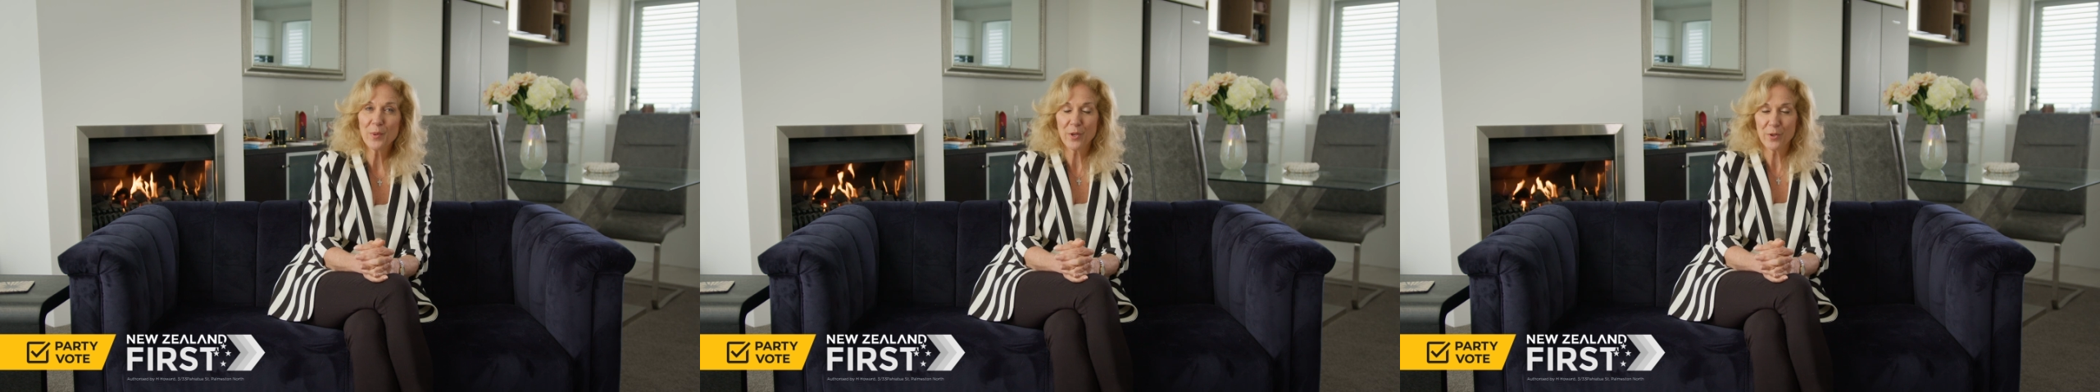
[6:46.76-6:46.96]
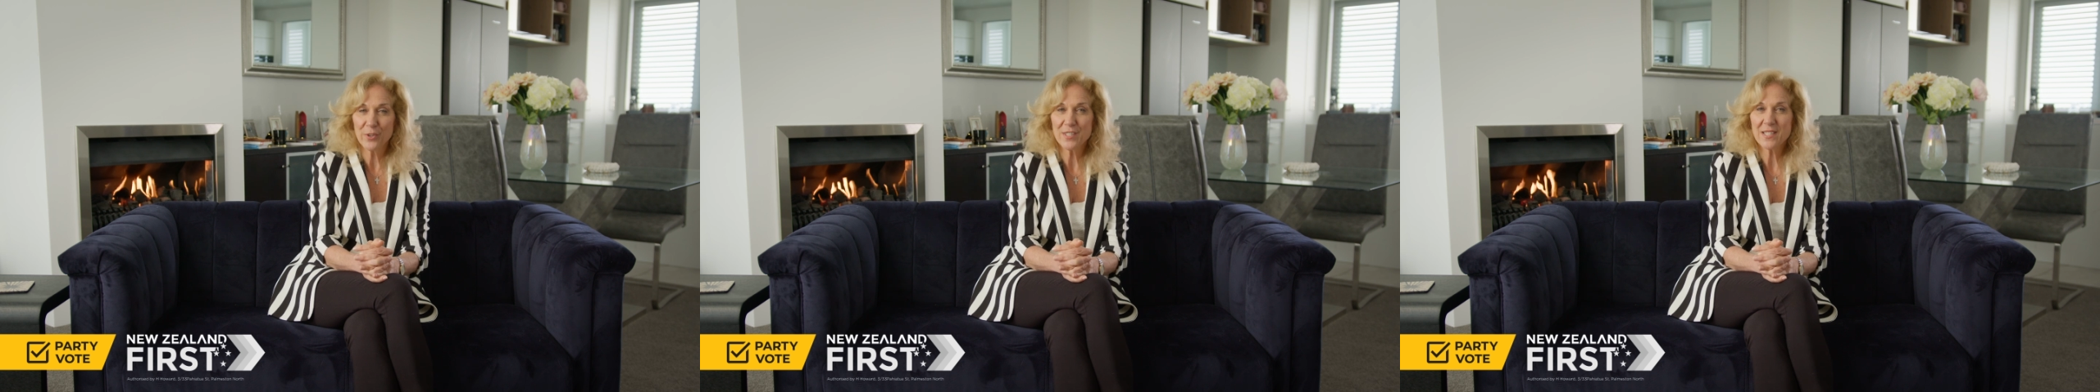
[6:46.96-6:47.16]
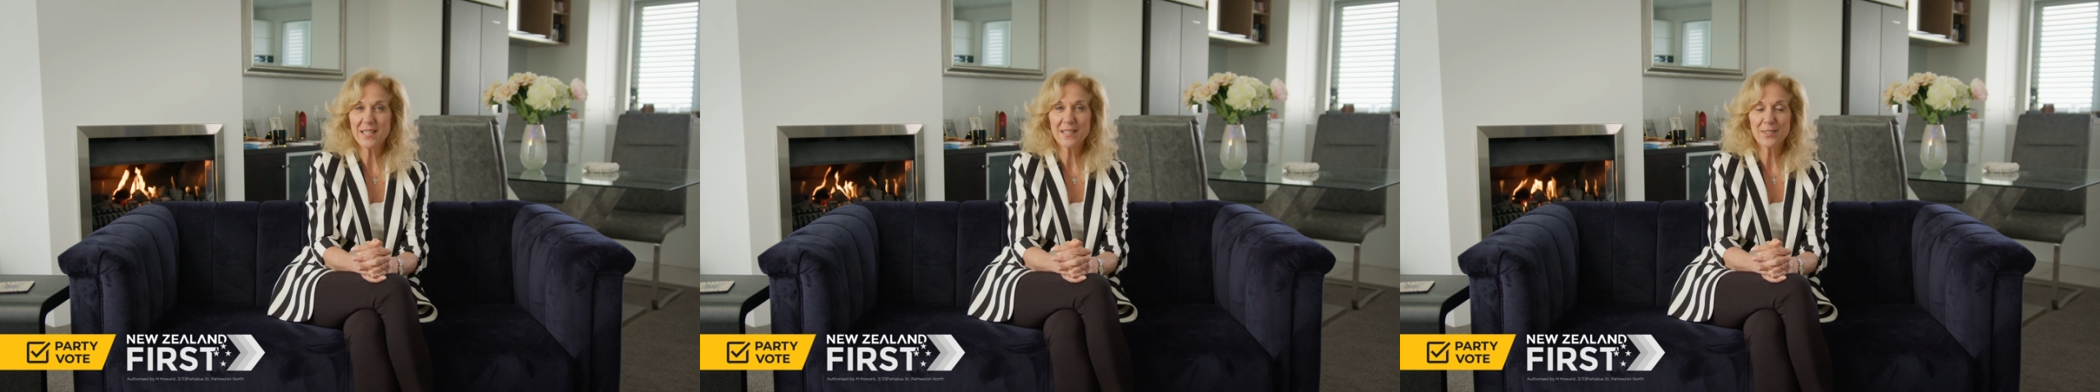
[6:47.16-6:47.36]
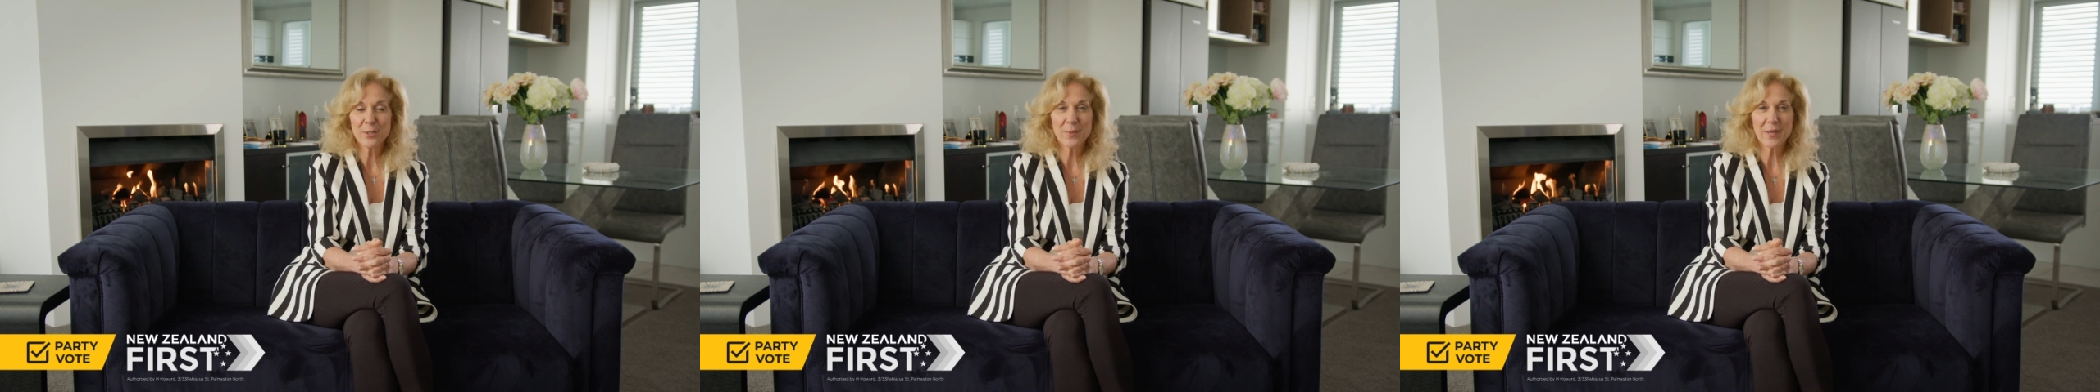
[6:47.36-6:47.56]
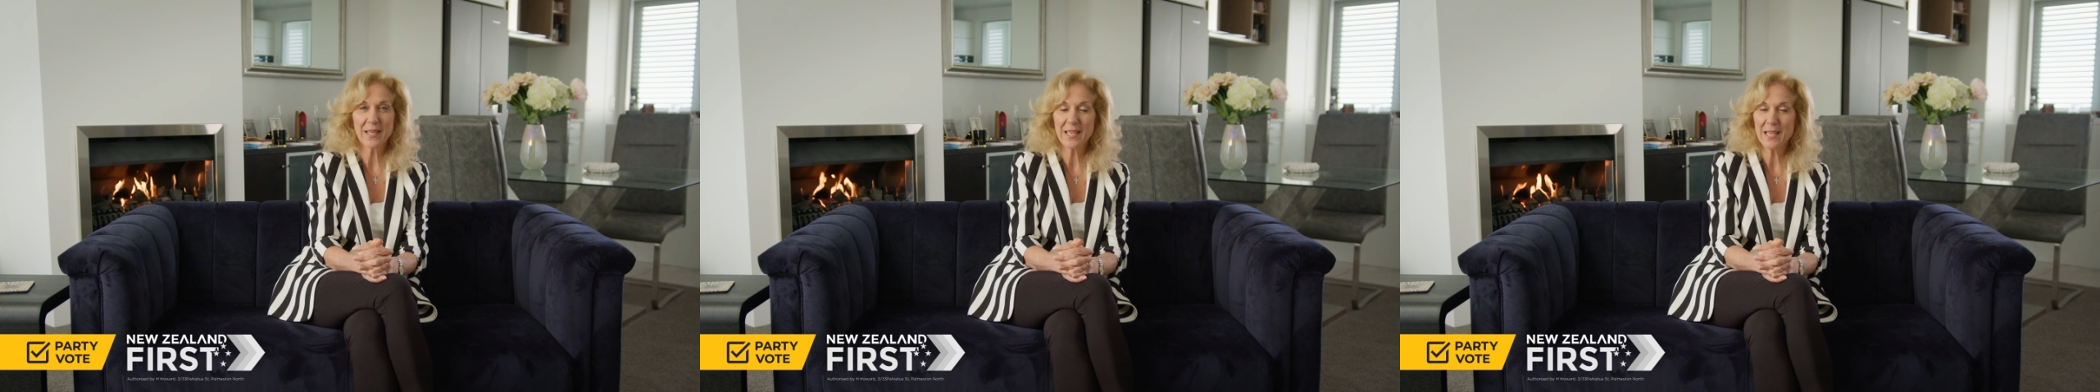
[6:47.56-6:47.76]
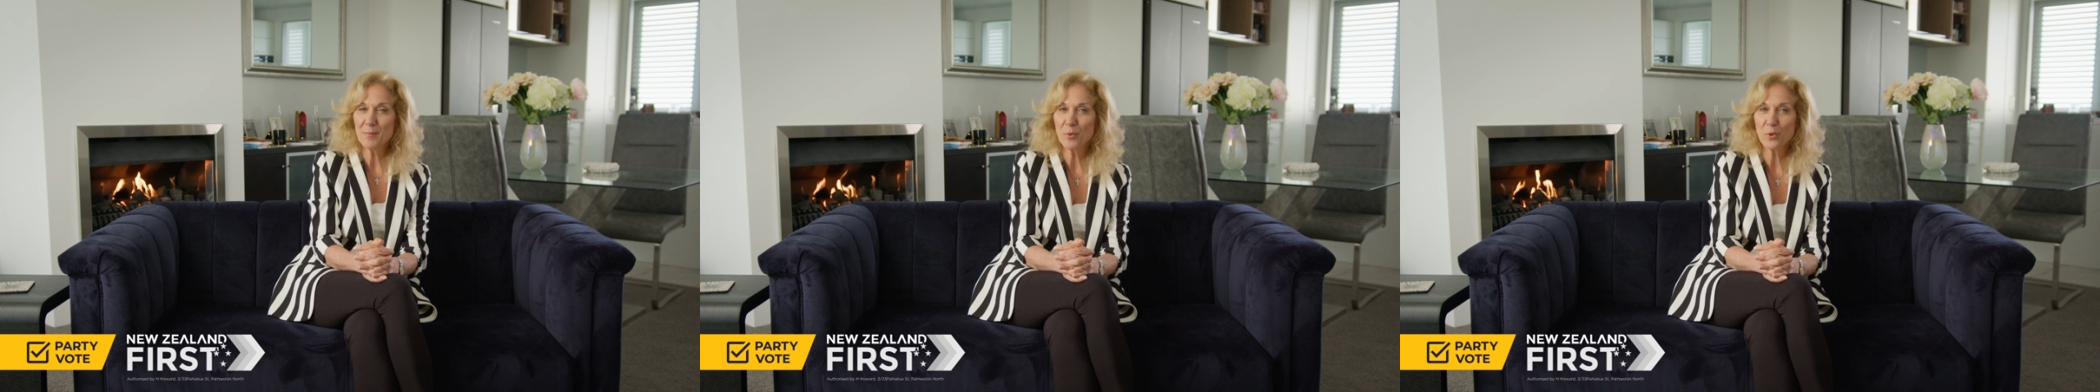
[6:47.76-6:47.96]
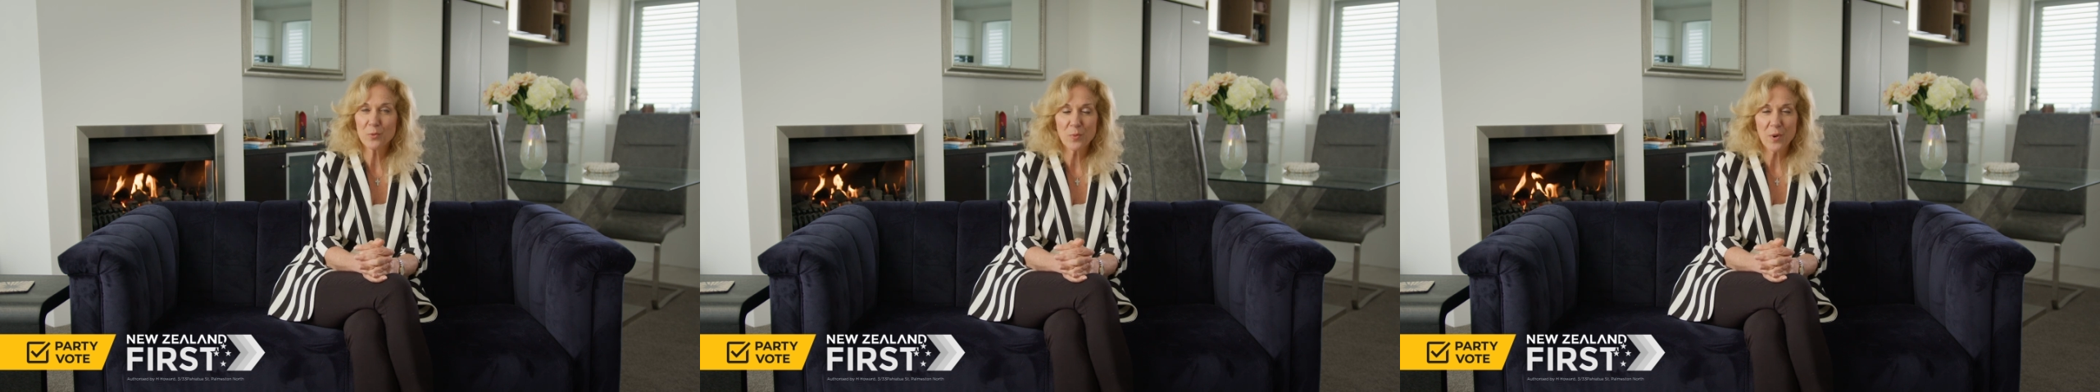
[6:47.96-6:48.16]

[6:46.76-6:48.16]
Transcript: are hurting, who are keyboard